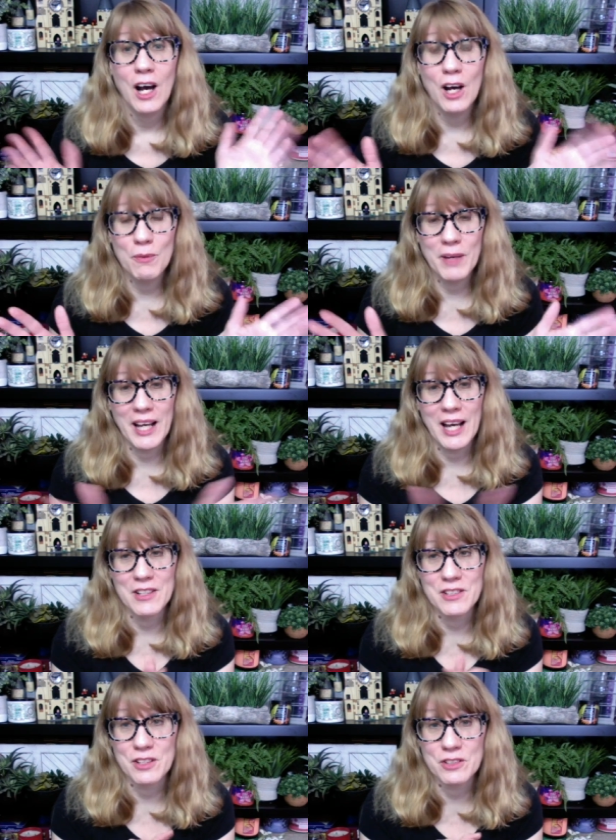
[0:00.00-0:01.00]
Oh my
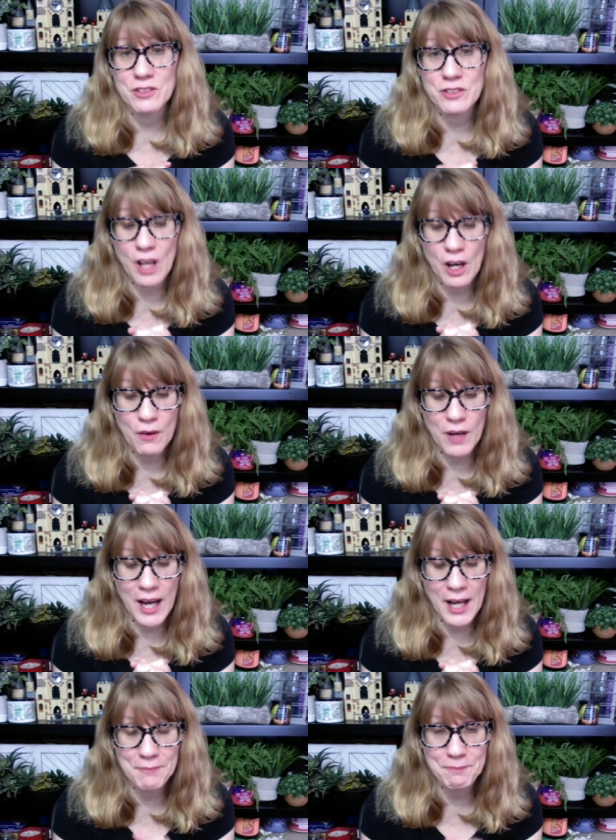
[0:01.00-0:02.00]
gosh.
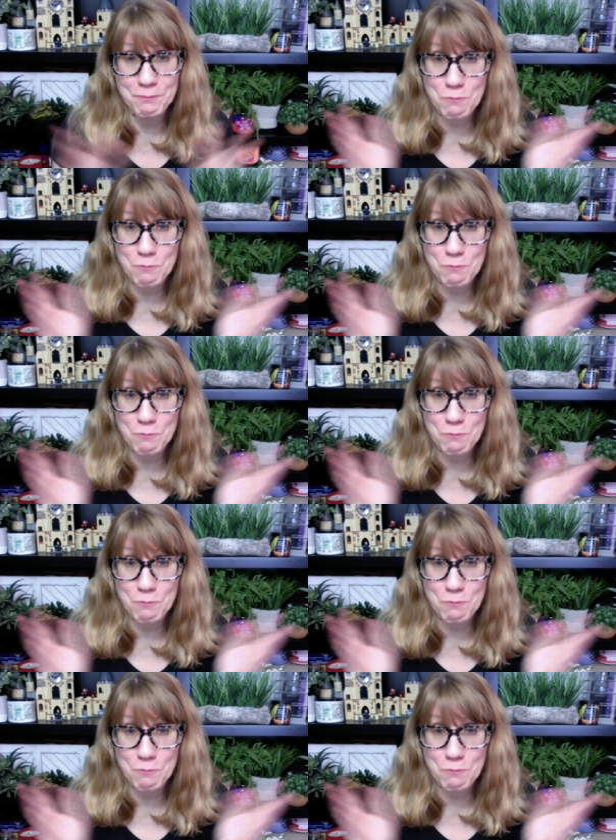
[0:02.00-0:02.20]
So,